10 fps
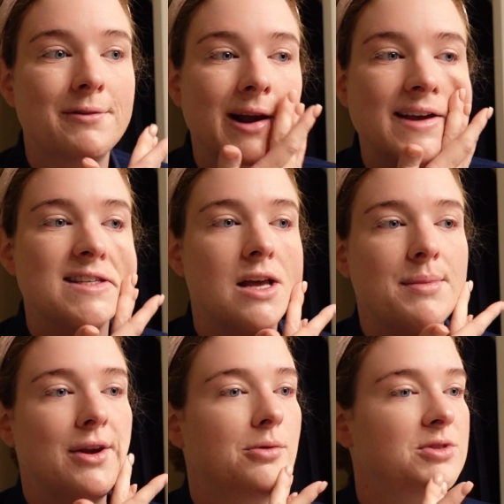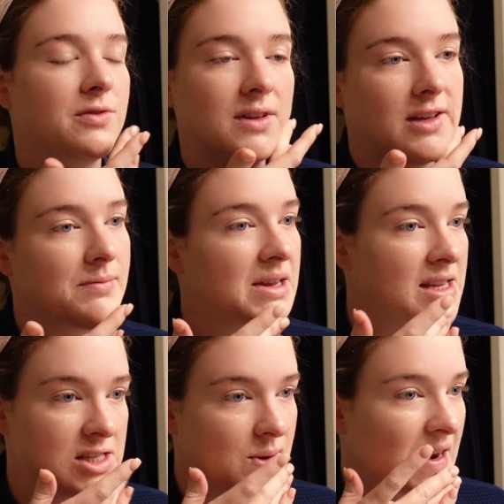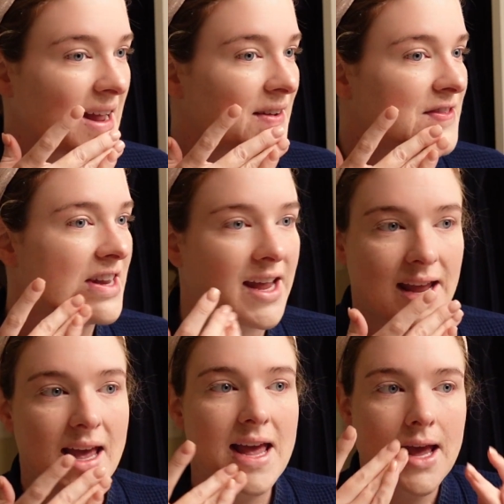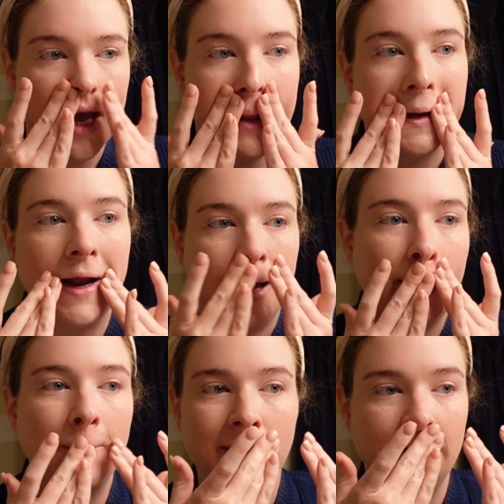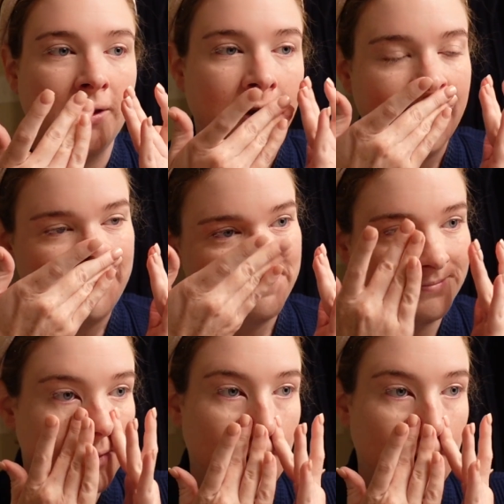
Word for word: Riley's coming home to relieve me. He's doing a half day and then I will um,